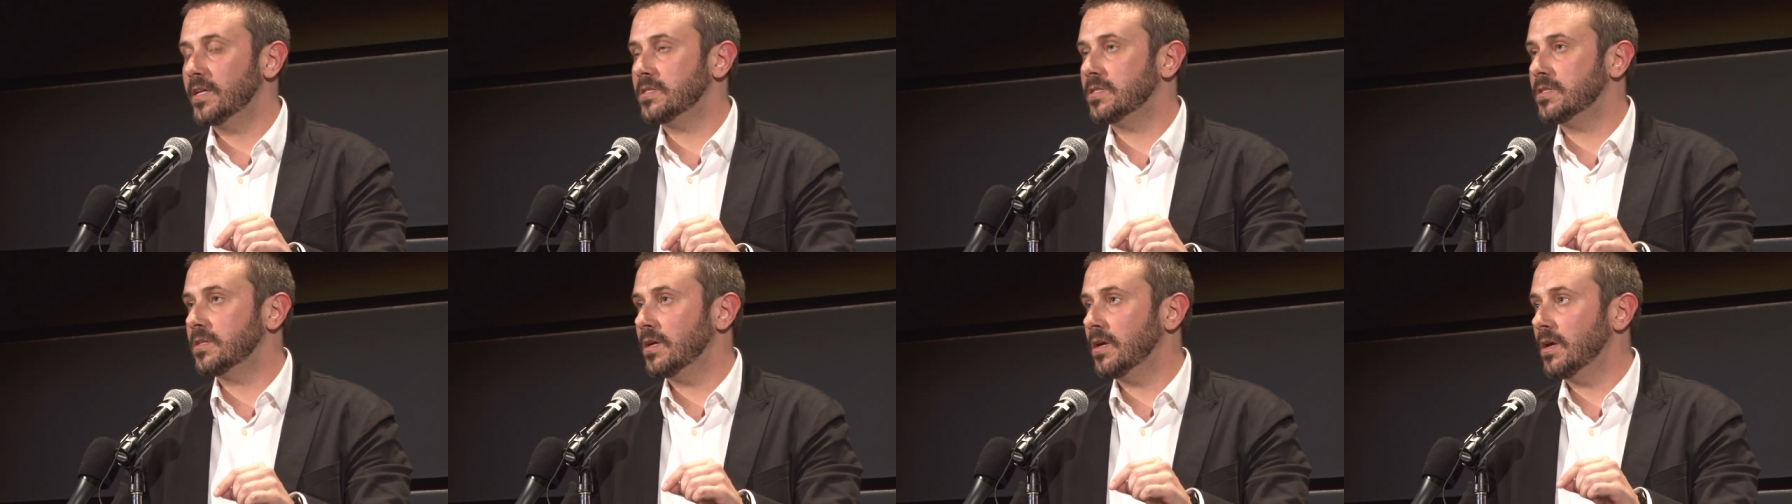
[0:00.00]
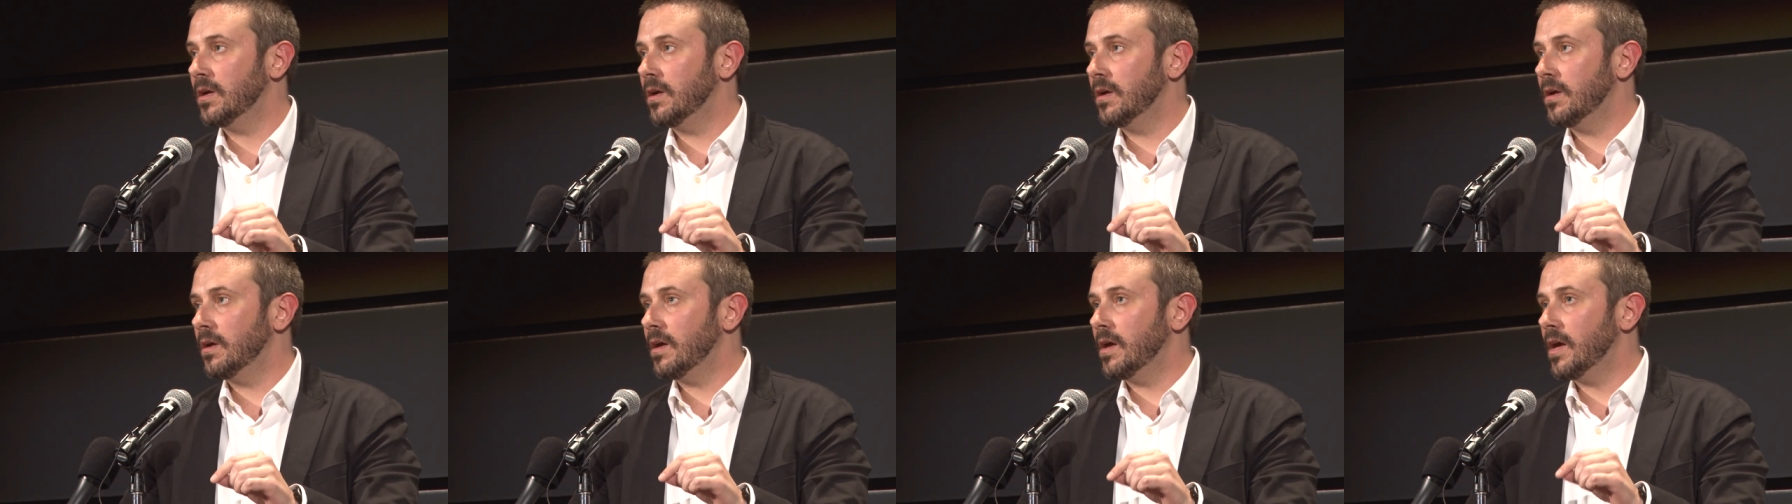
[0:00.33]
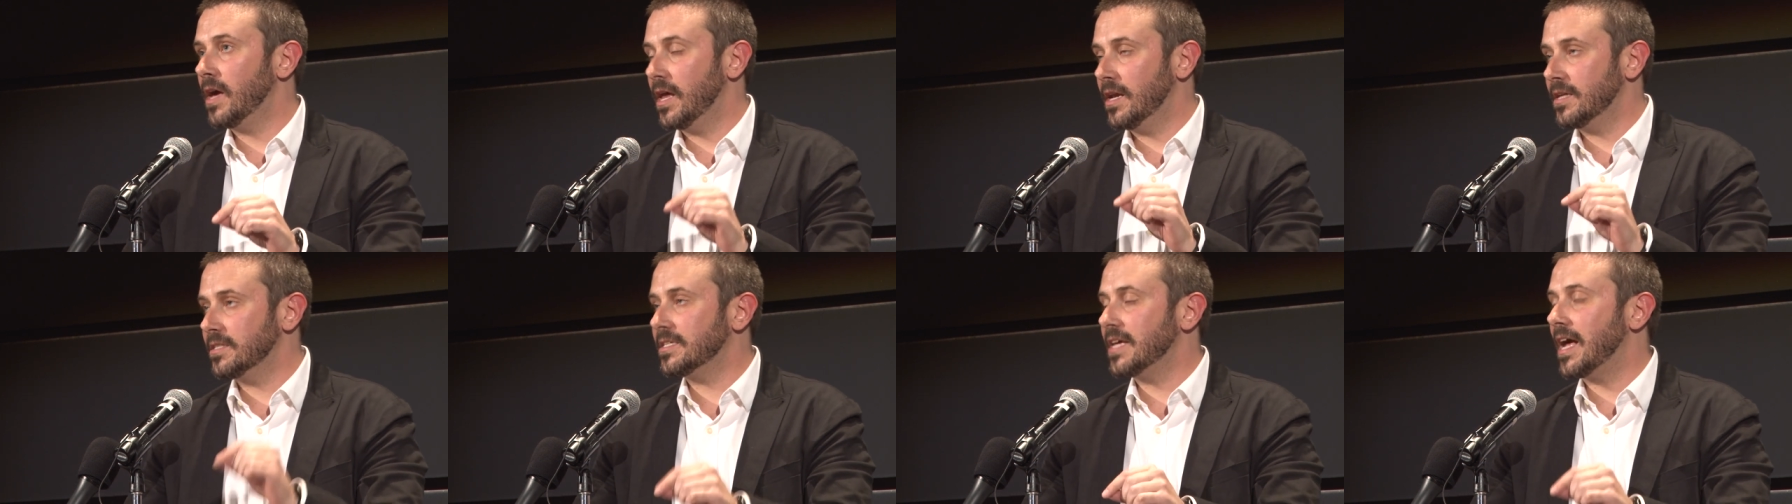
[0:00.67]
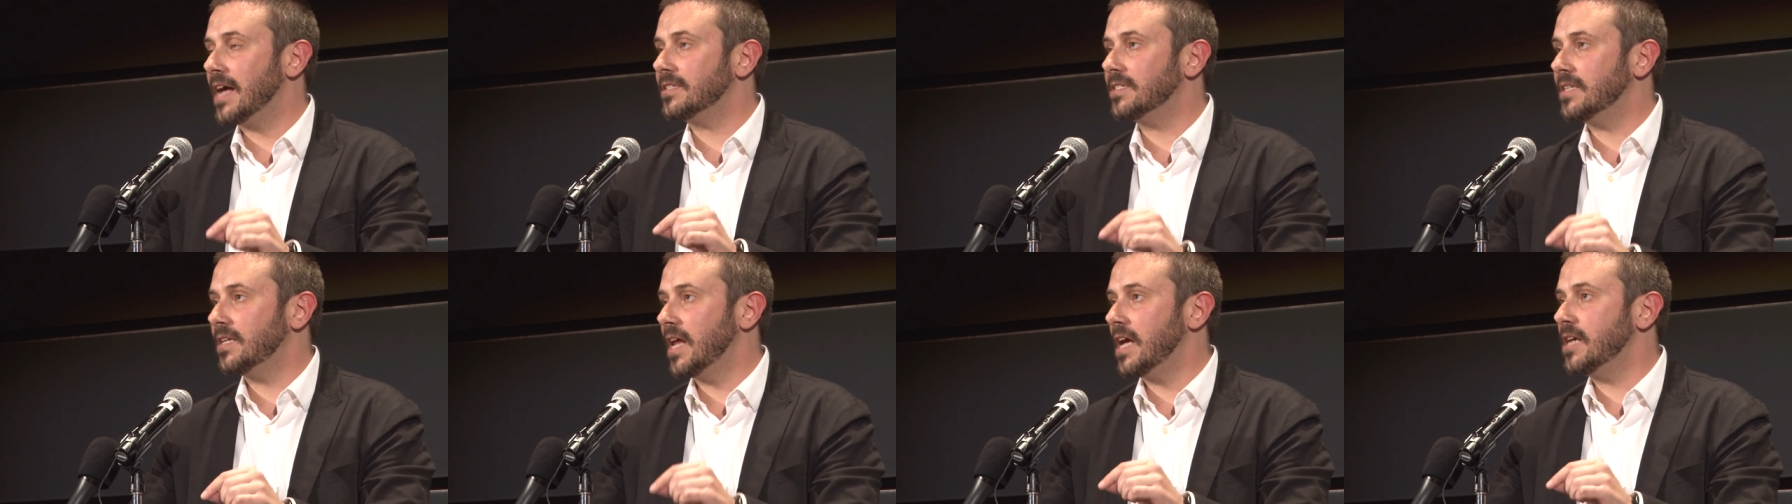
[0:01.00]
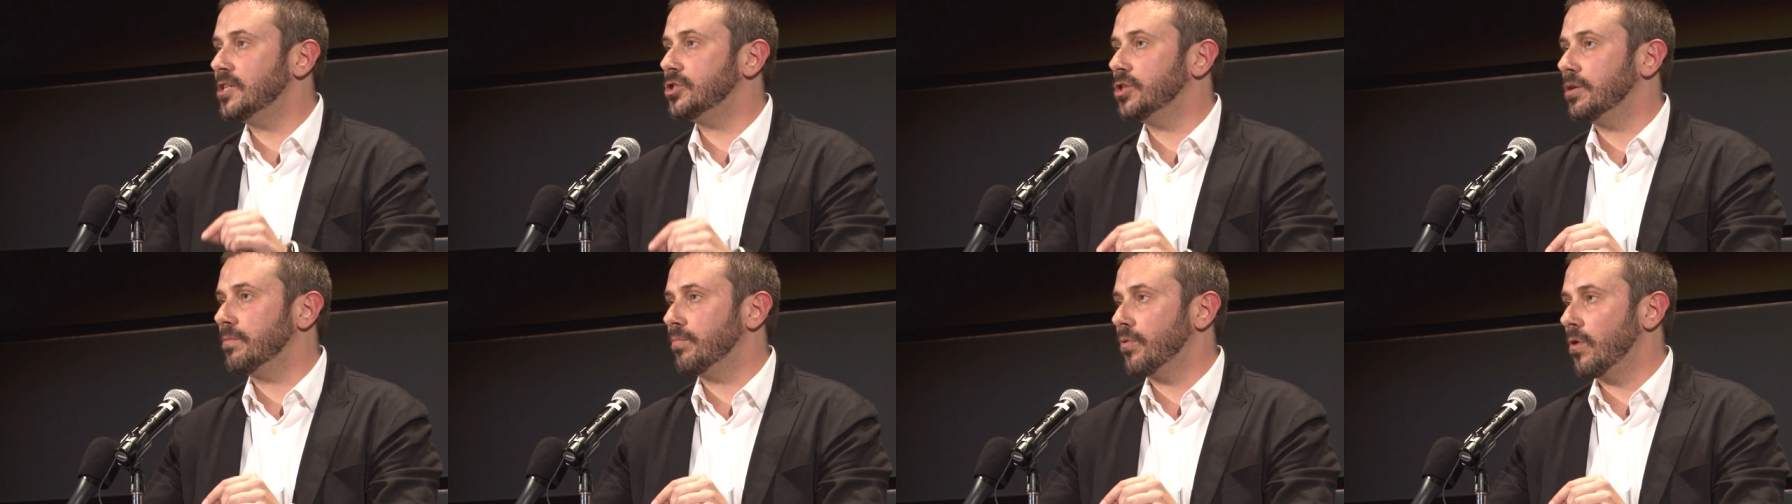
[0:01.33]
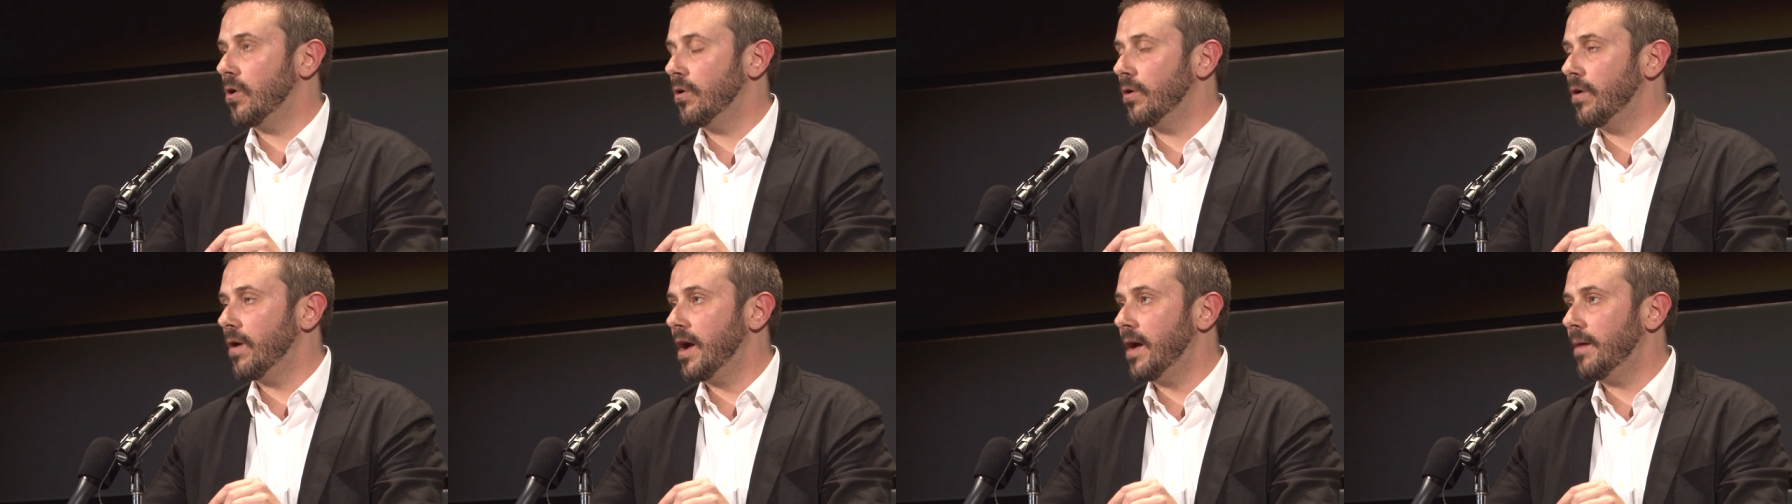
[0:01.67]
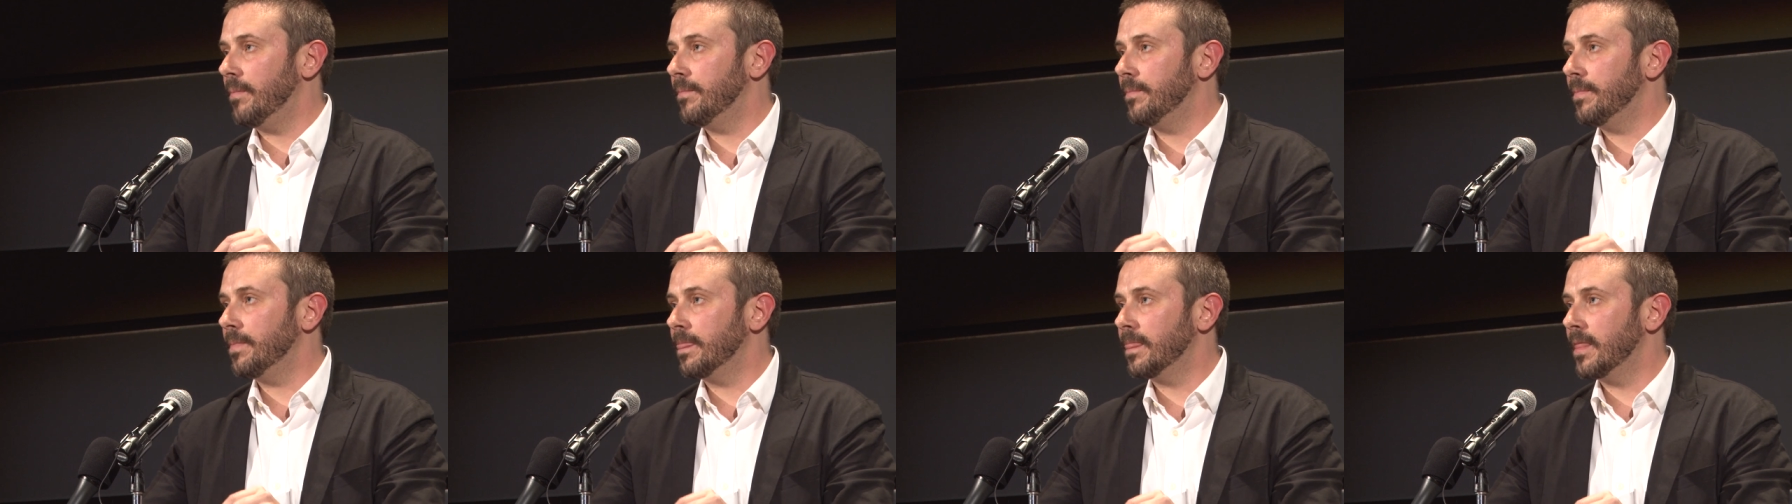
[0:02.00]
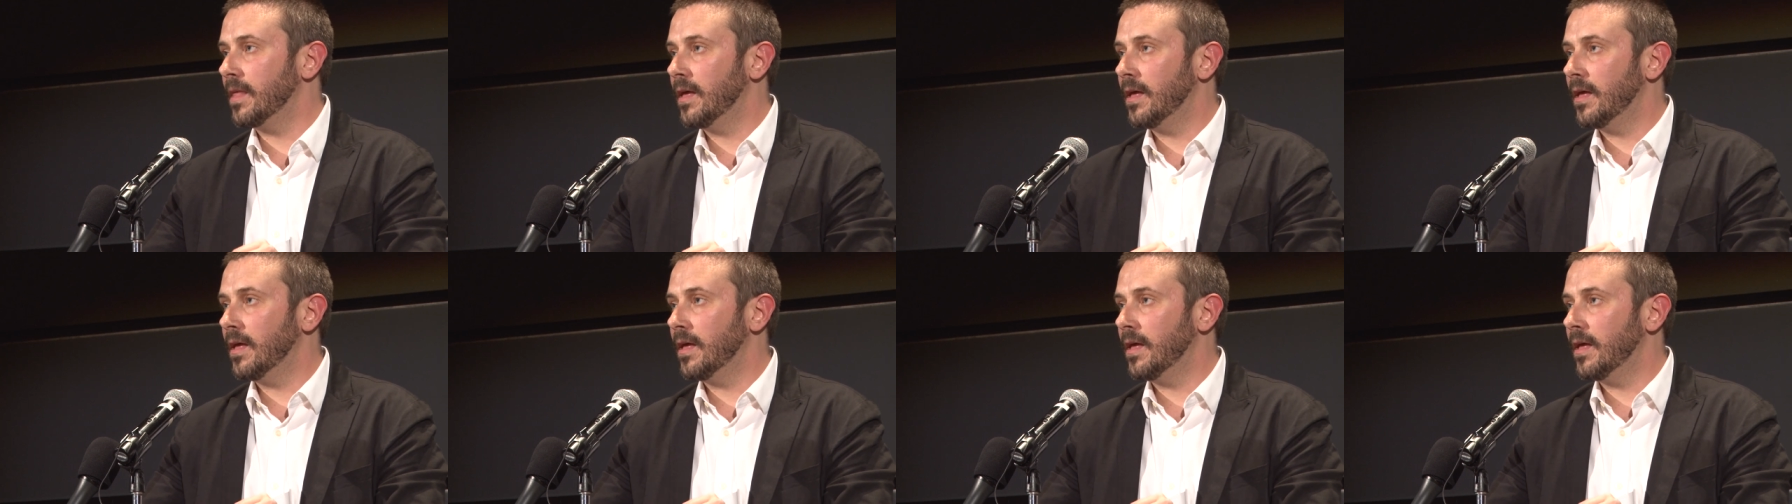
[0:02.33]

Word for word: It's an assassination program.